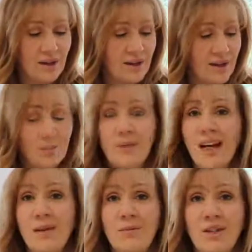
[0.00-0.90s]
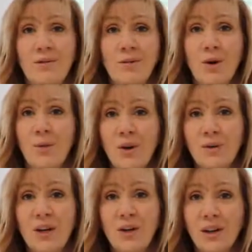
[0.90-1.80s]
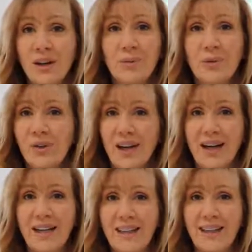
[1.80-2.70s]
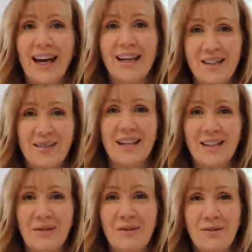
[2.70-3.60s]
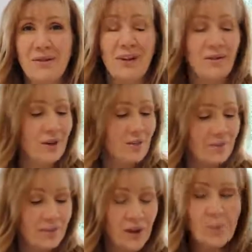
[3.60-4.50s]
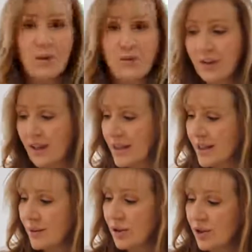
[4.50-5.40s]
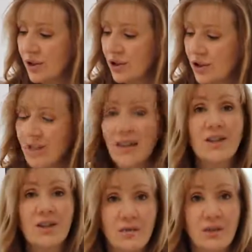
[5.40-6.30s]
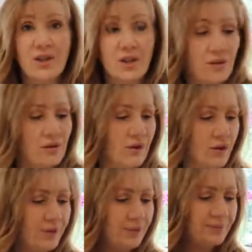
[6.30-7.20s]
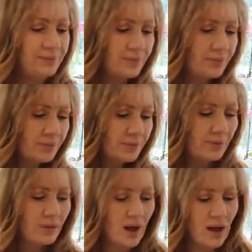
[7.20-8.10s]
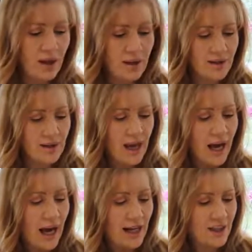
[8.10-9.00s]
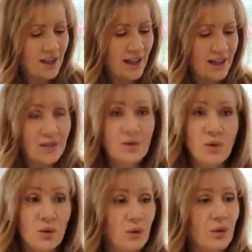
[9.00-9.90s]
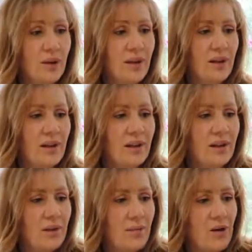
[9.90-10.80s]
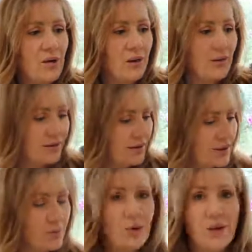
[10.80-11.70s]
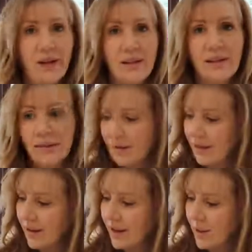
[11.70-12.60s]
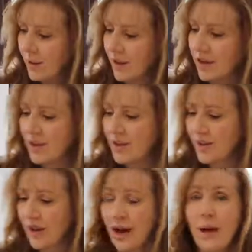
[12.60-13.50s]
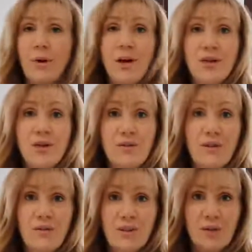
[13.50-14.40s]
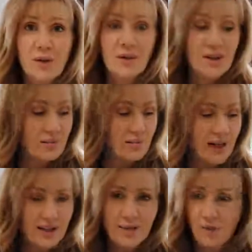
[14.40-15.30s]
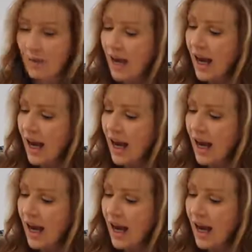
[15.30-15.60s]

Sometimes if I've got walnut oil, I'll put that in. Again, it gives it a different flavour. But for this, I'm going to just use extra virgin olive oil. And I just kind of know the amount to put in, but it's about 150 mils maximum.